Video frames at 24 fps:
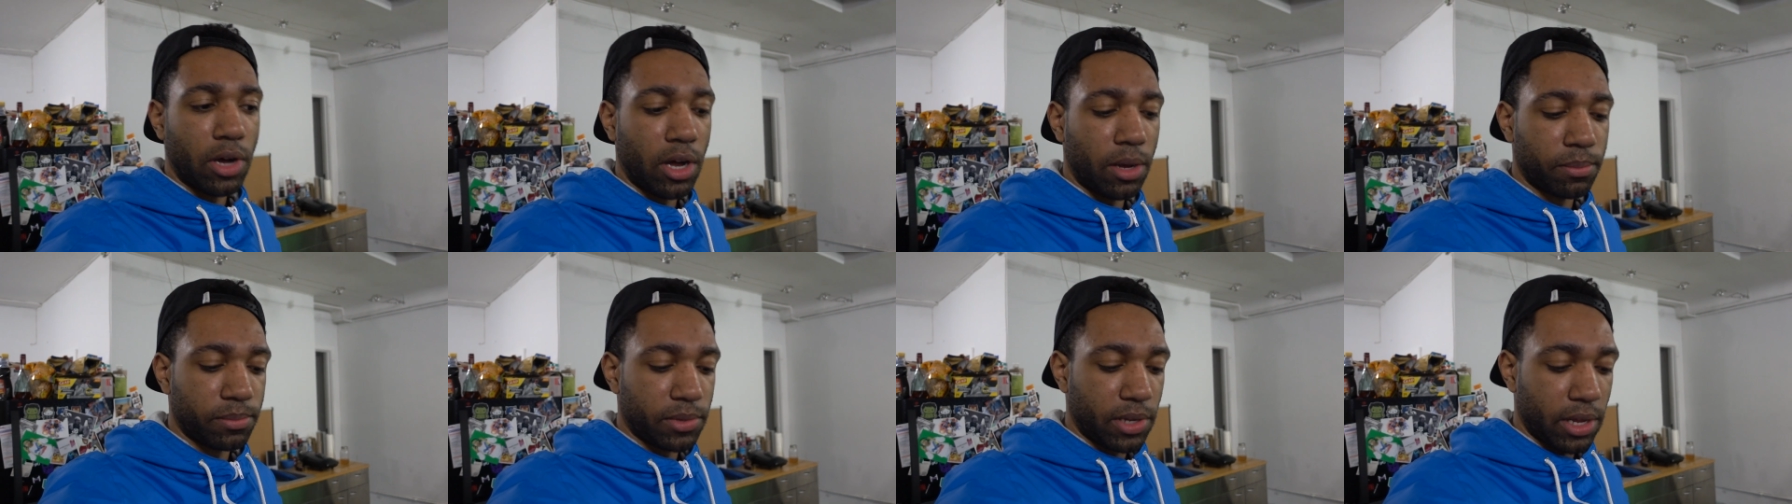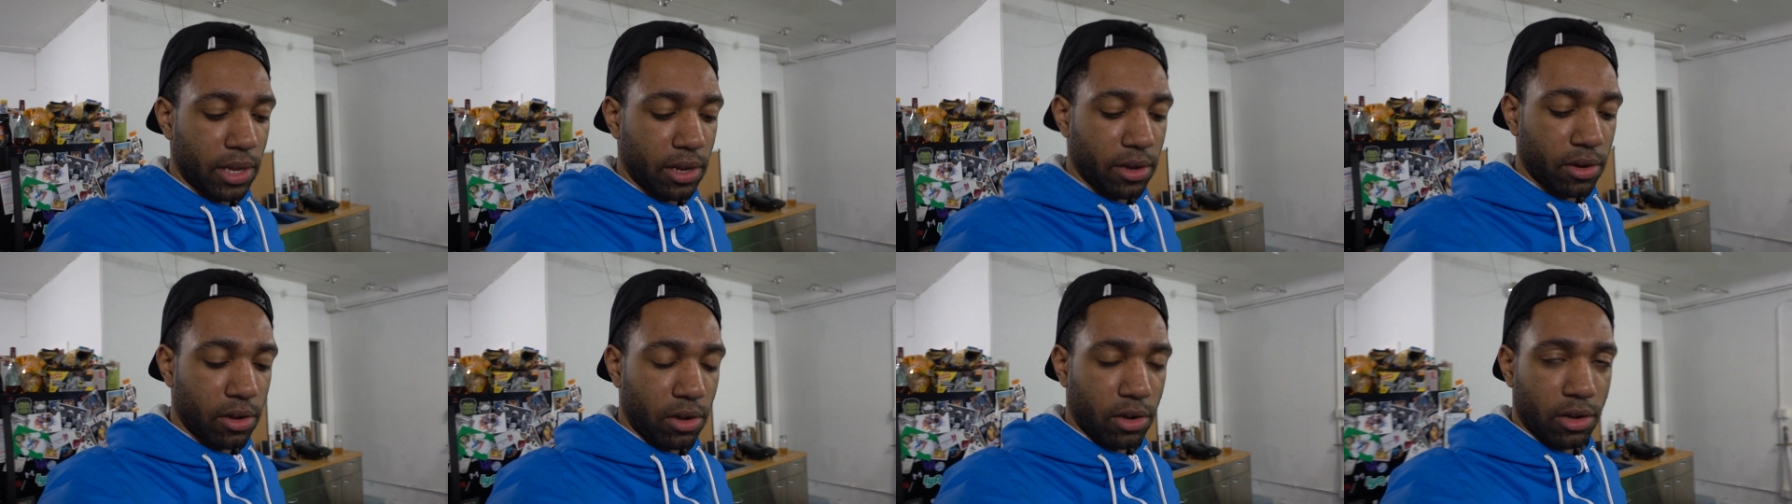
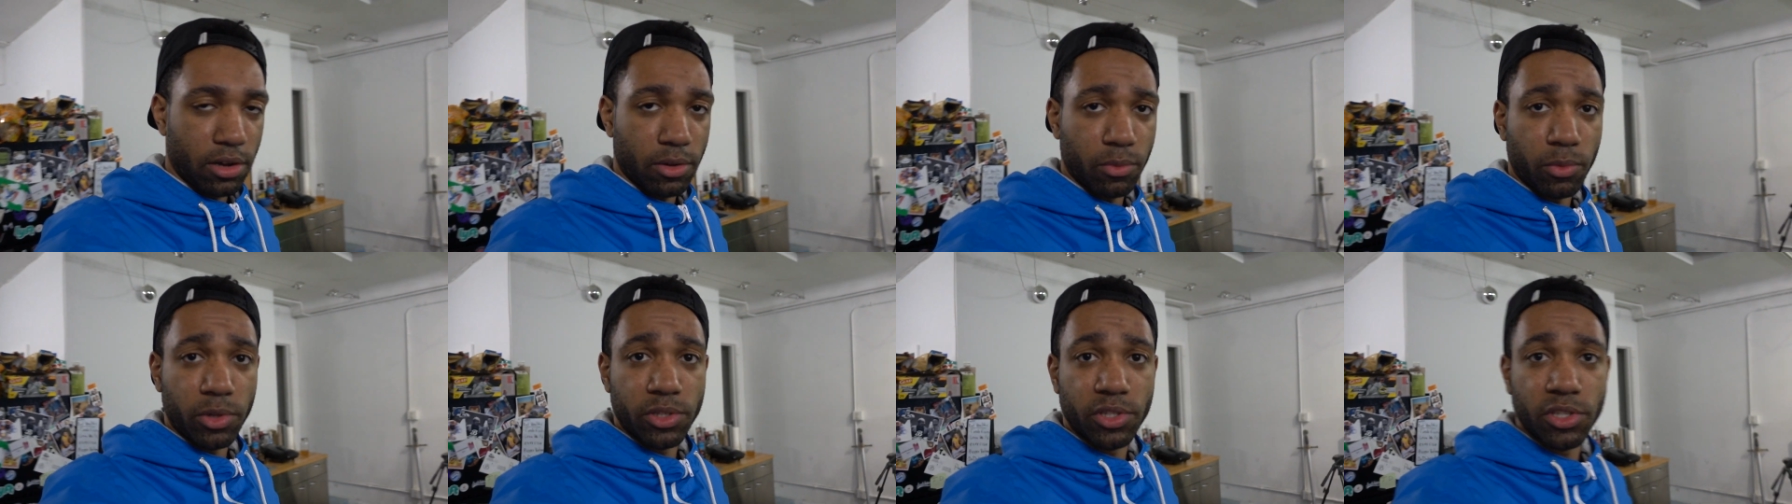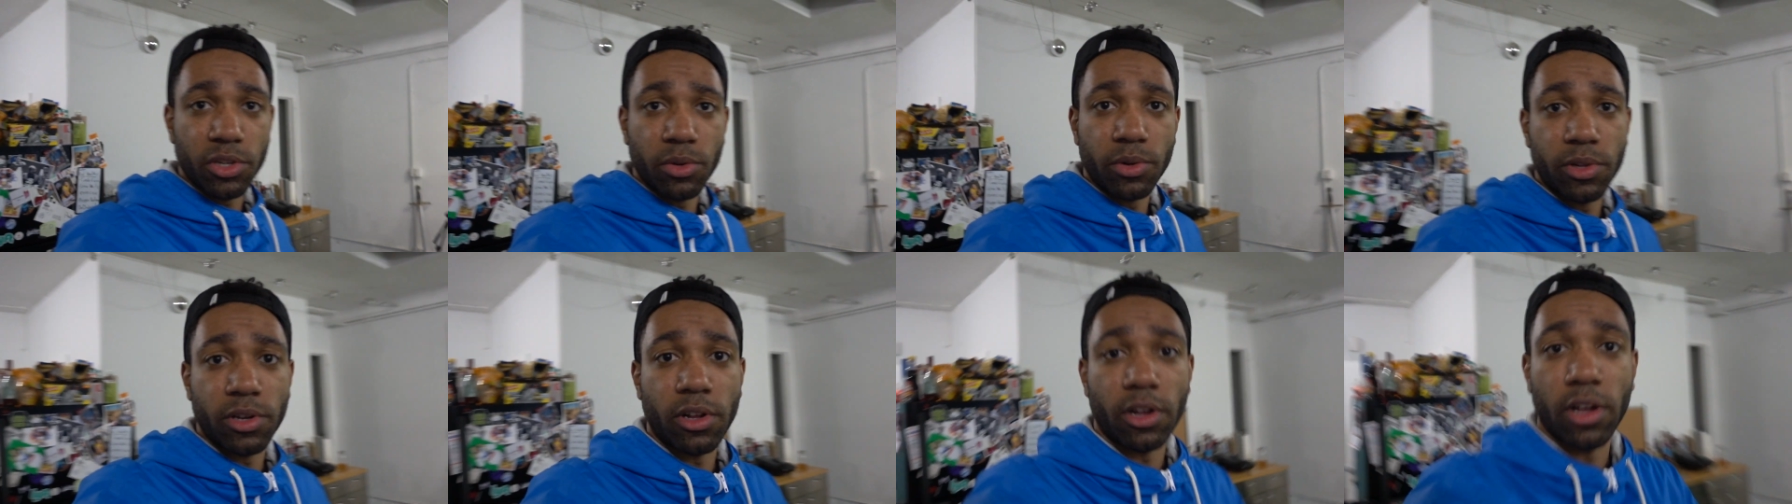update on what's
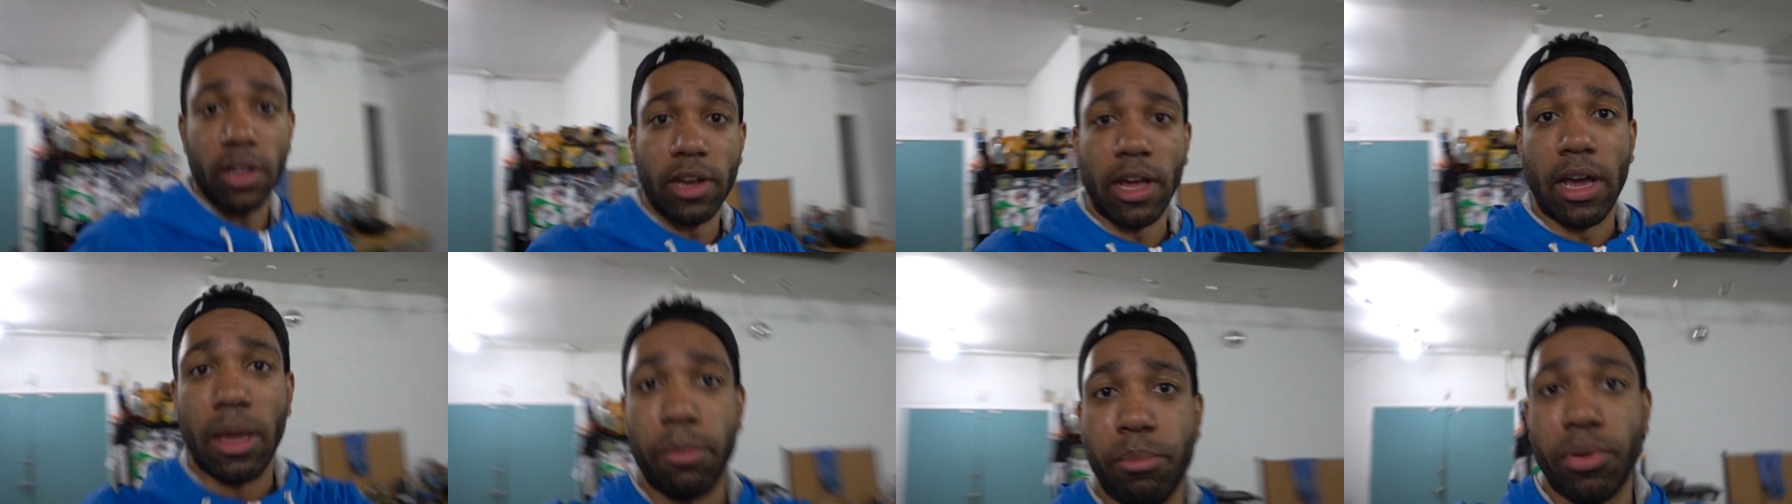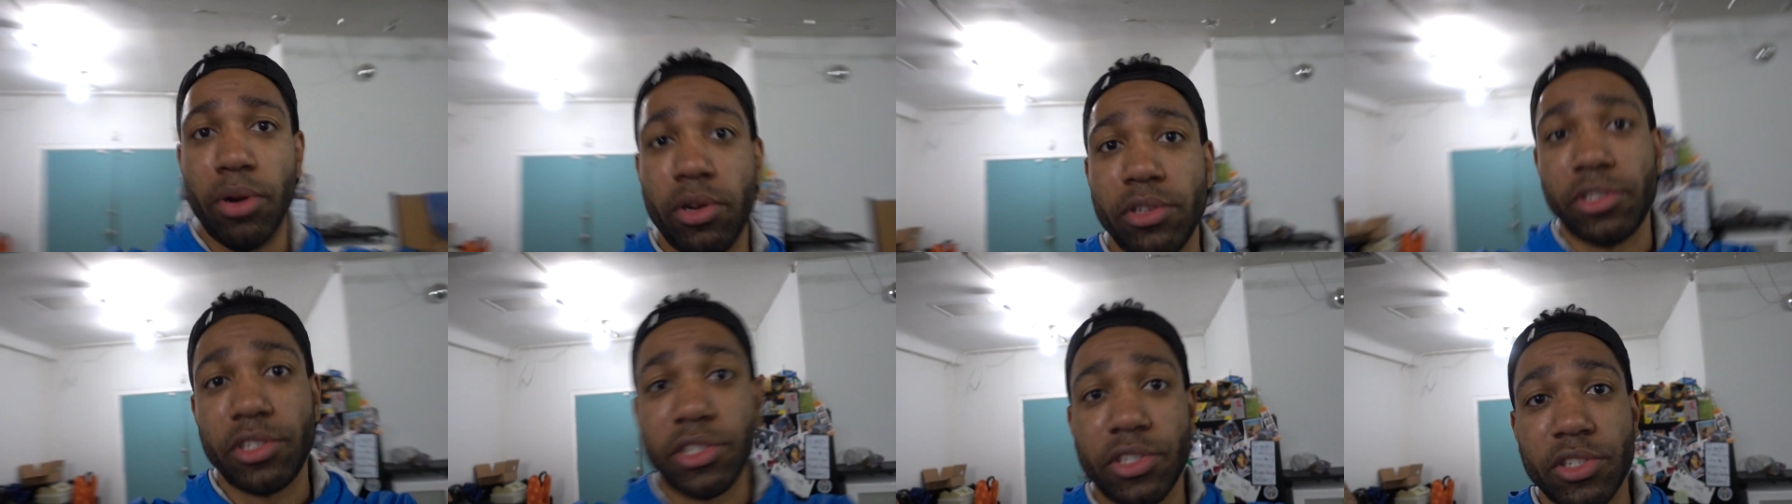going on. I
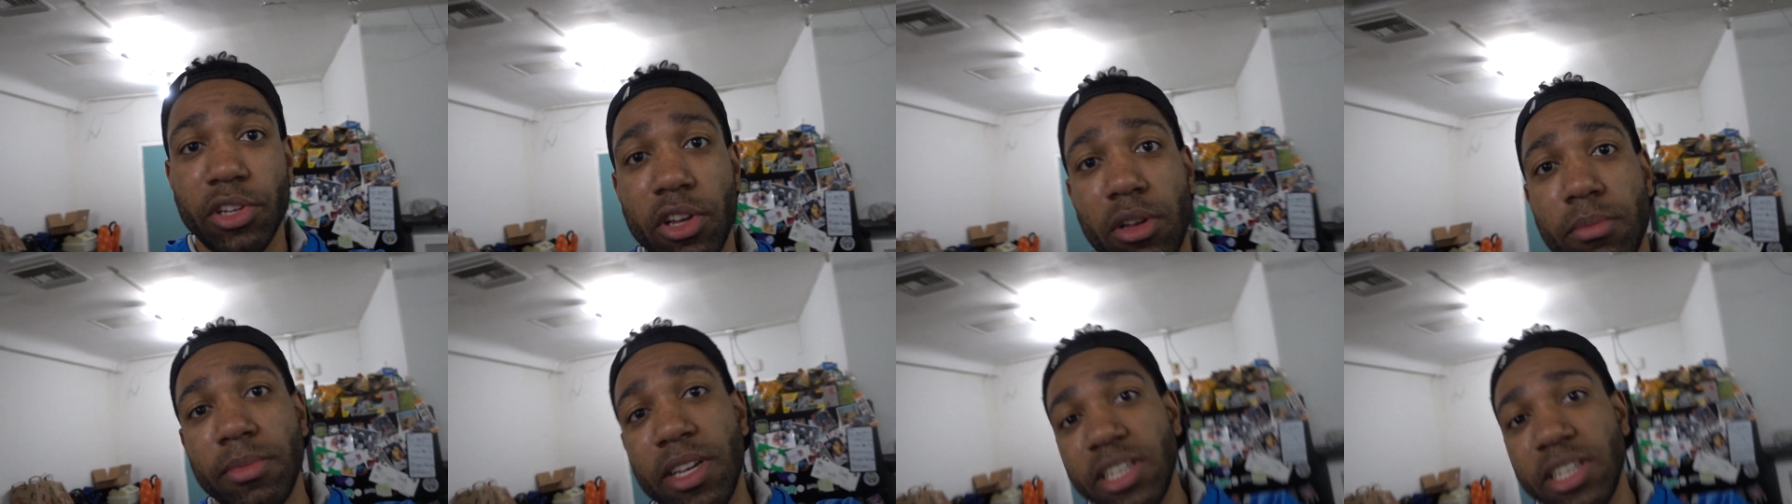purchased all